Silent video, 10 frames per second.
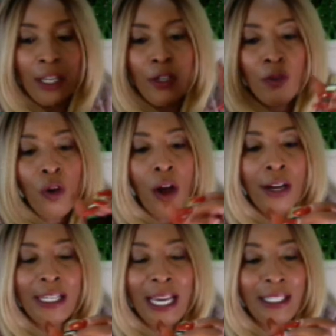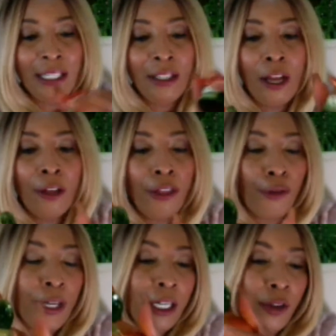You are getting
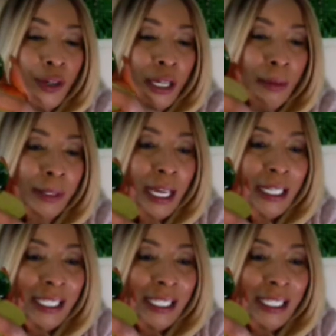three creams,